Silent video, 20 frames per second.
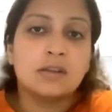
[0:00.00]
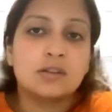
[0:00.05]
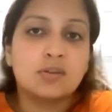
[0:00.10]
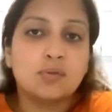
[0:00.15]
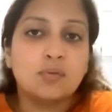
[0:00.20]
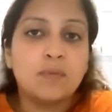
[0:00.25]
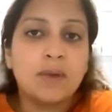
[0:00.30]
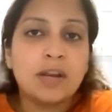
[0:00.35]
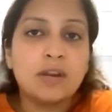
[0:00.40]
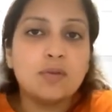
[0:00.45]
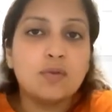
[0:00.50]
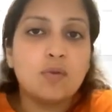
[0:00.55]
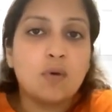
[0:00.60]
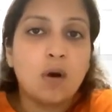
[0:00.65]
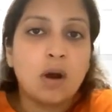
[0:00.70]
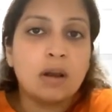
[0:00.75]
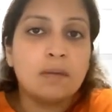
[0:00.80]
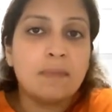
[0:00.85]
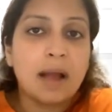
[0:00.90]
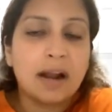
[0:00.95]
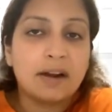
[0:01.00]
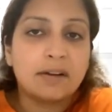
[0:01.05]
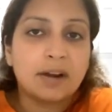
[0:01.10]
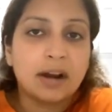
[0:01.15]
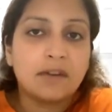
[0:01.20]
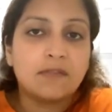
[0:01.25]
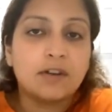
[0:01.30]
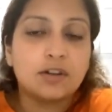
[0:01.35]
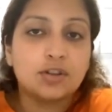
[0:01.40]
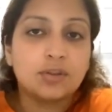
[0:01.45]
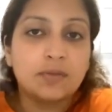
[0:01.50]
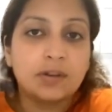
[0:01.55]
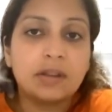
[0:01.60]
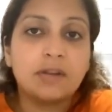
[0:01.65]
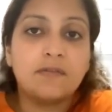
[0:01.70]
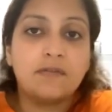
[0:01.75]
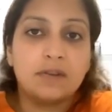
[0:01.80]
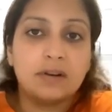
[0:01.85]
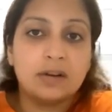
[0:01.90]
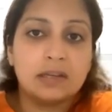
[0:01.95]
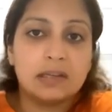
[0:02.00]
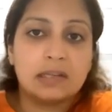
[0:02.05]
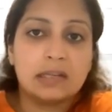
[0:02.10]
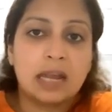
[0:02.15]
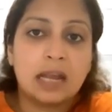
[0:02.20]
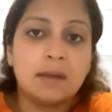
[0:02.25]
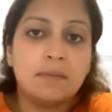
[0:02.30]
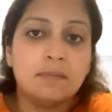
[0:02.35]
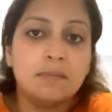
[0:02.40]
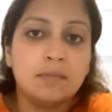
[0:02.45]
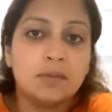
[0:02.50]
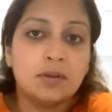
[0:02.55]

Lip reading: So when you call backtrack function for the first time,